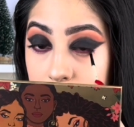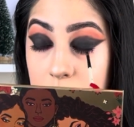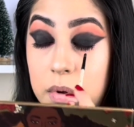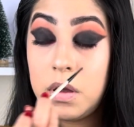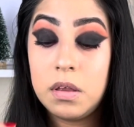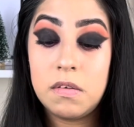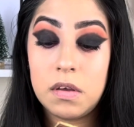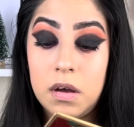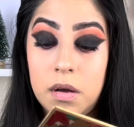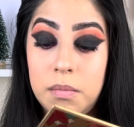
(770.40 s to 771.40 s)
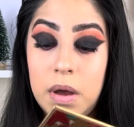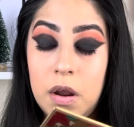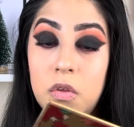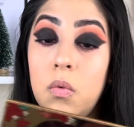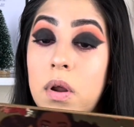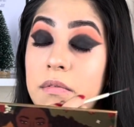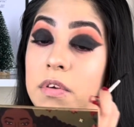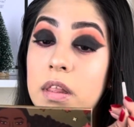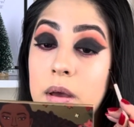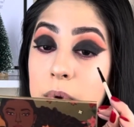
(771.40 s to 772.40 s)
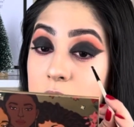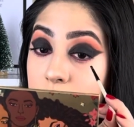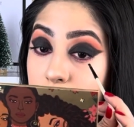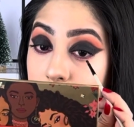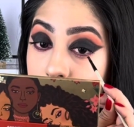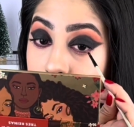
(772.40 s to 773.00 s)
but I don't know what I'm feeling about this one.